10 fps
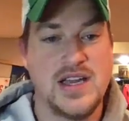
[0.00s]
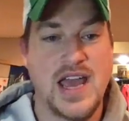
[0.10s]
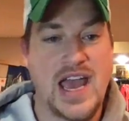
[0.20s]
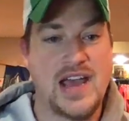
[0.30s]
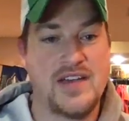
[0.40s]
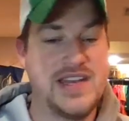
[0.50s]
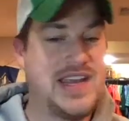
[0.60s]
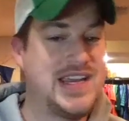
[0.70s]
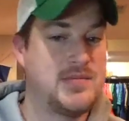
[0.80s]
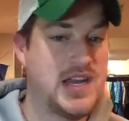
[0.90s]

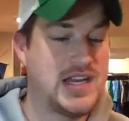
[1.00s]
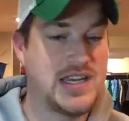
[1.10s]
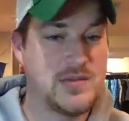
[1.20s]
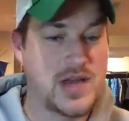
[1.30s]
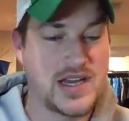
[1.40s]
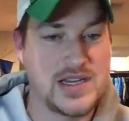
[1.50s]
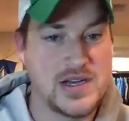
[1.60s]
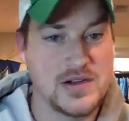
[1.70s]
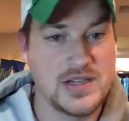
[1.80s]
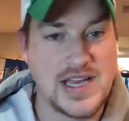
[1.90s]
half-naked mannequin back
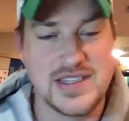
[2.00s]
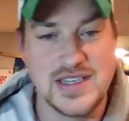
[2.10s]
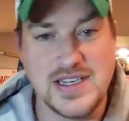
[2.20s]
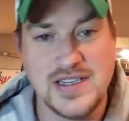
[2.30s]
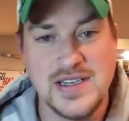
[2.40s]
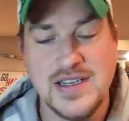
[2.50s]
here last night.